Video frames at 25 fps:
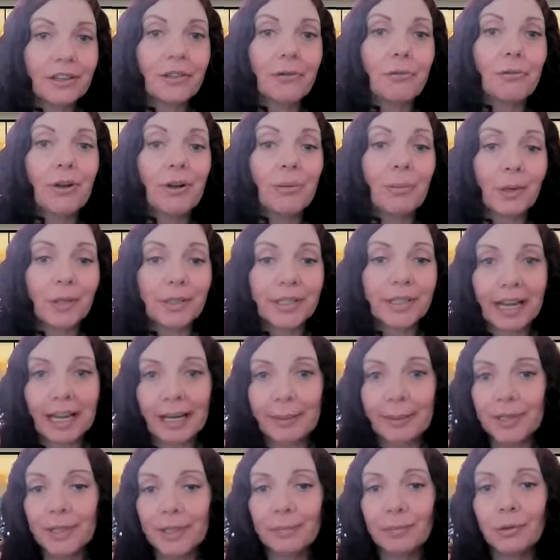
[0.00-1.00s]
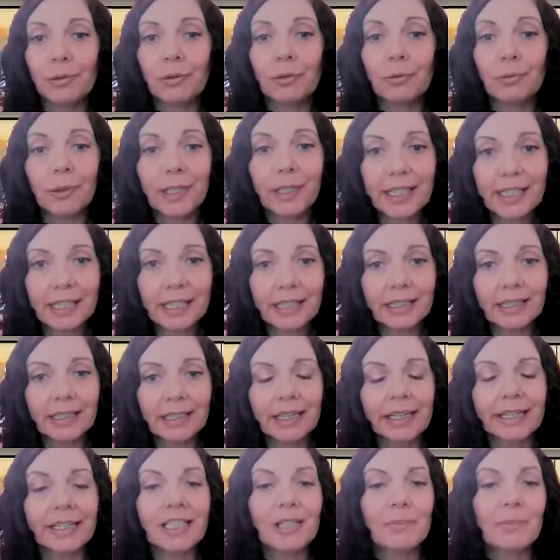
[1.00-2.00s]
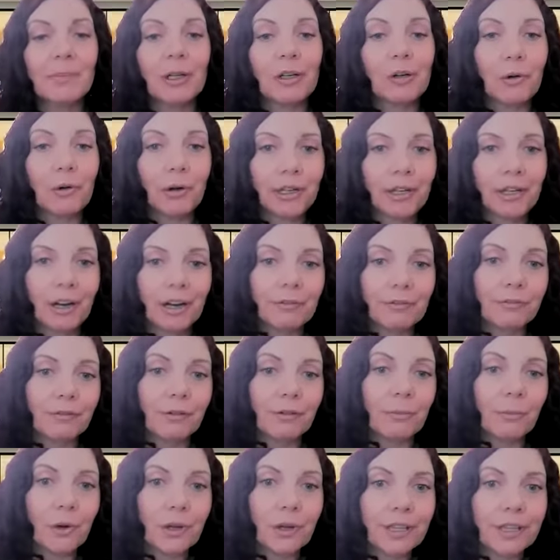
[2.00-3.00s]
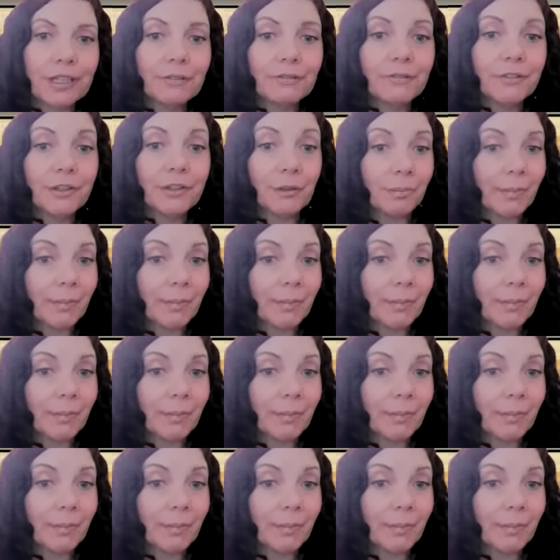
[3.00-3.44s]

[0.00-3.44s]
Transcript: on three or more times per week and it's been going on for more than